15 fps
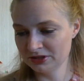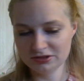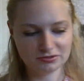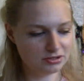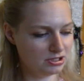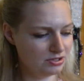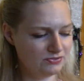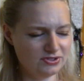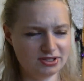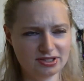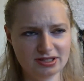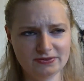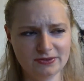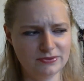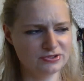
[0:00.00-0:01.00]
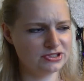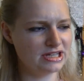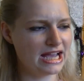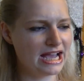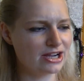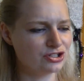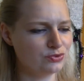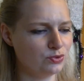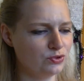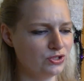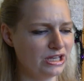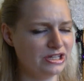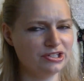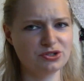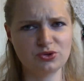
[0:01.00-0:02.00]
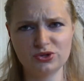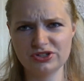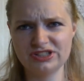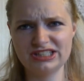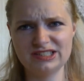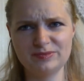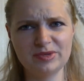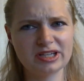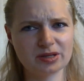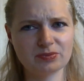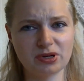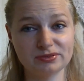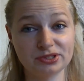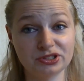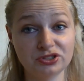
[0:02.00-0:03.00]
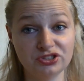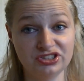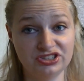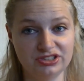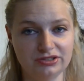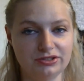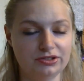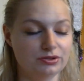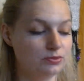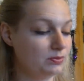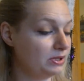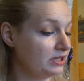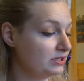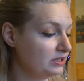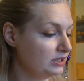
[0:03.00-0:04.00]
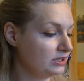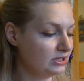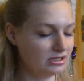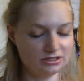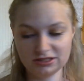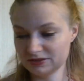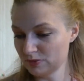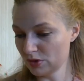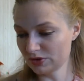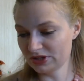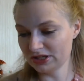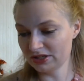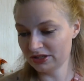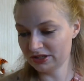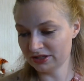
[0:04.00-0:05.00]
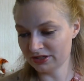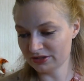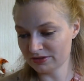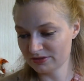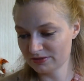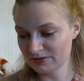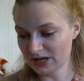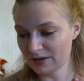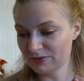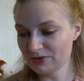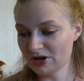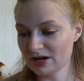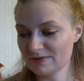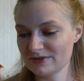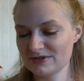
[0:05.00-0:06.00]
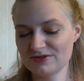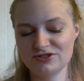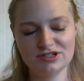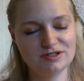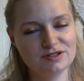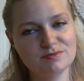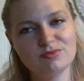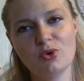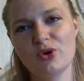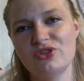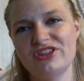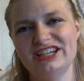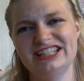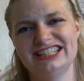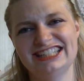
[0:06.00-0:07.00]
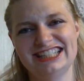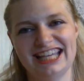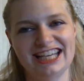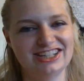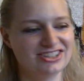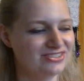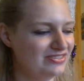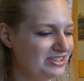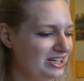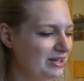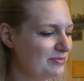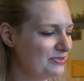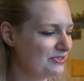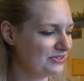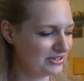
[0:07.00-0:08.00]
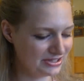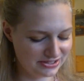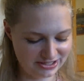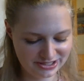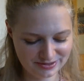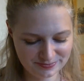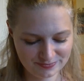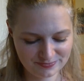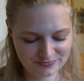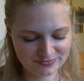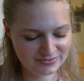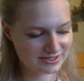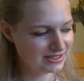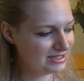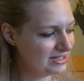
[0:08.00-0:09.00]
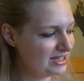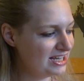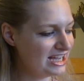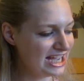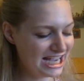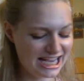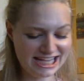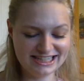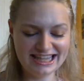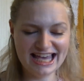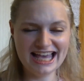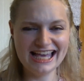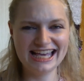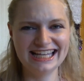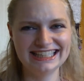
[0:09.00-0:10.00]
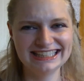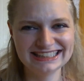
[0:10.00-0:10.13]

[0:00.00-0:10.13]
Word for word: Well, if it, if it was an actual candy corn this big, it probably could kill you, but this won't kill you. I pro oh, she's a poor thing scared of it. I'm sorry. And then,